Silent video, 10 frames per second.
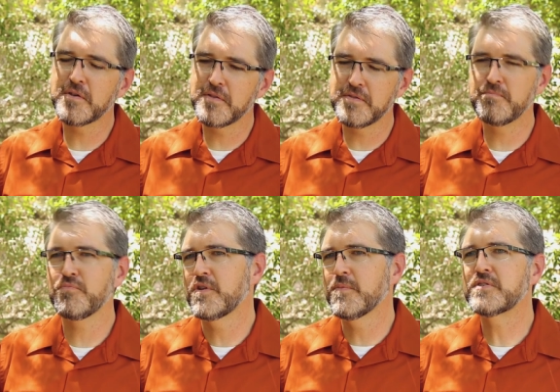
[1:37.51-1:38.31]
look
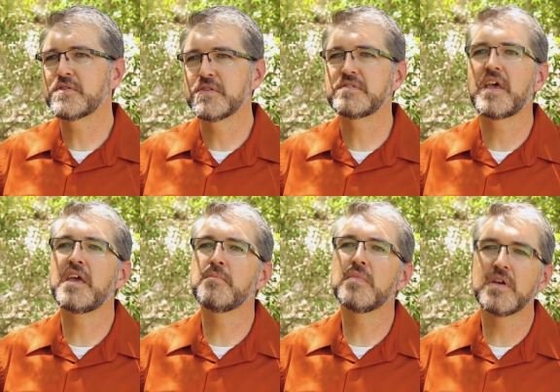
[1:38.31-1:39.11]
pretty much the
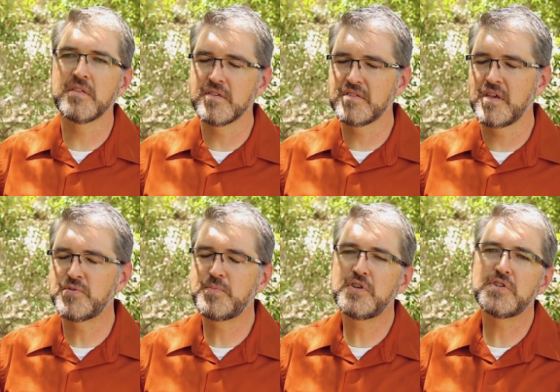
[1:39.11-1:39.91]
same in the same
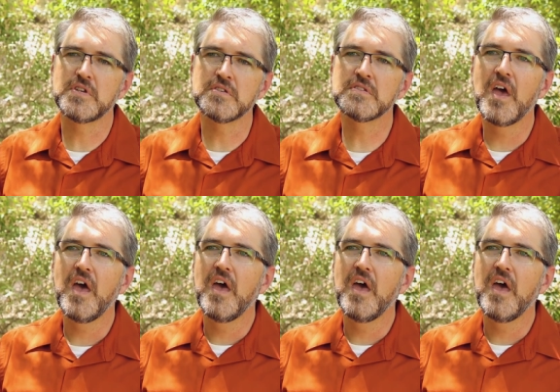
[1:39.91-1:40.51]
species.